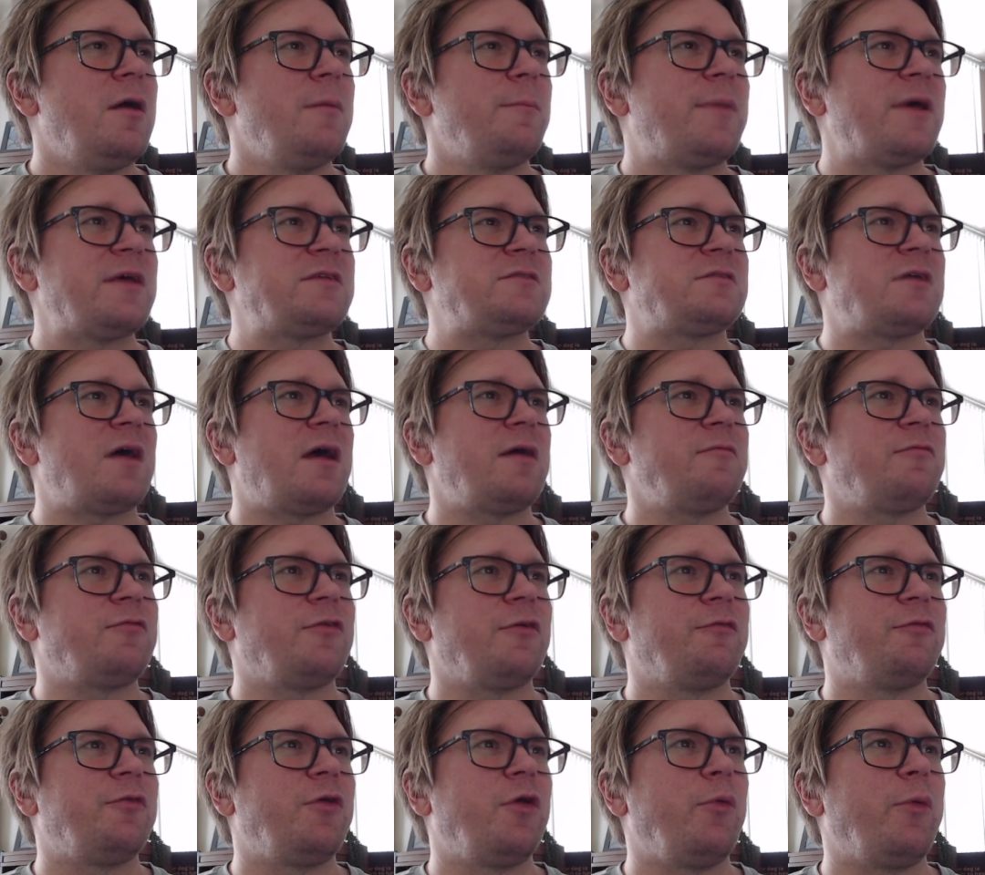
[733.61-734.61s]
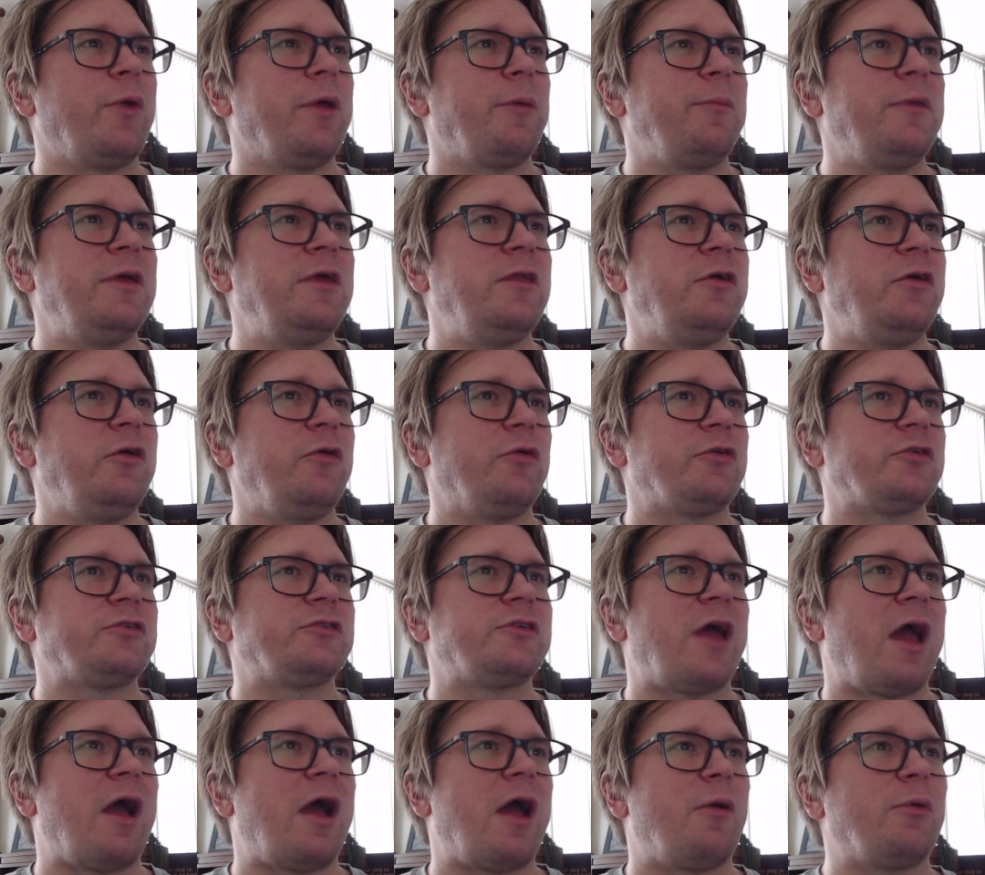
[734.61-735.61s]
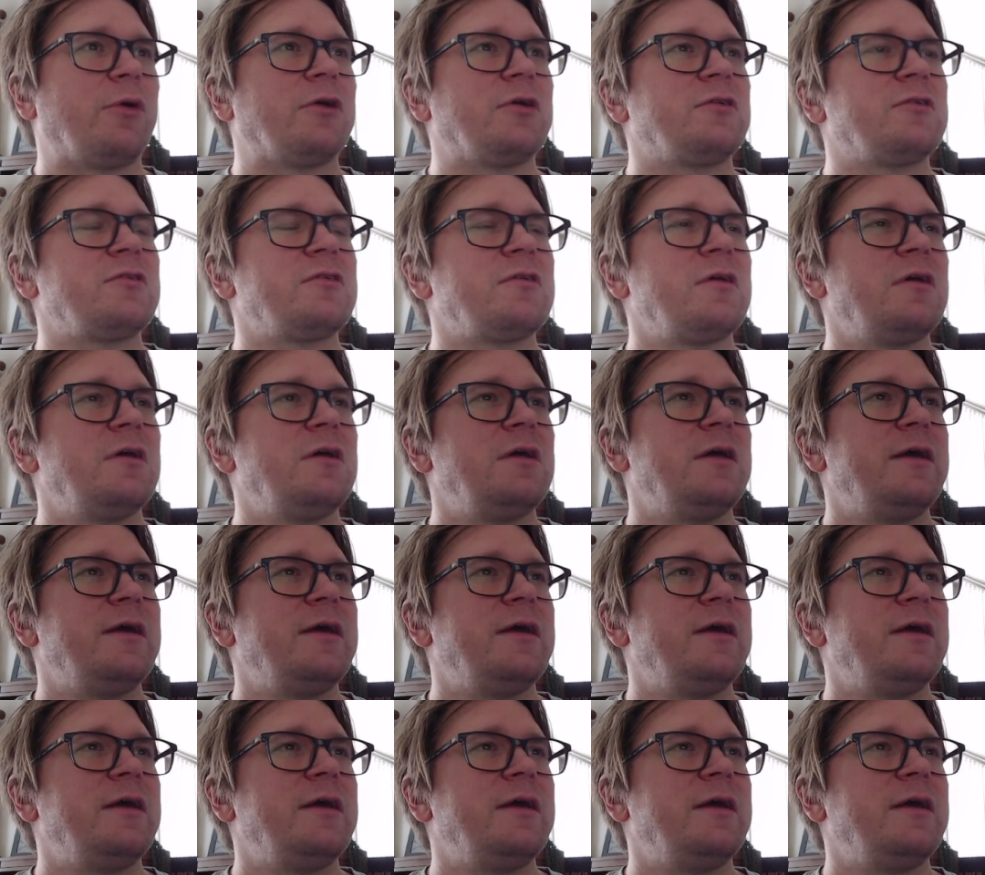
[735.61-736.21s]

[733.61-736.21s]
Best time for viewing meteor showers.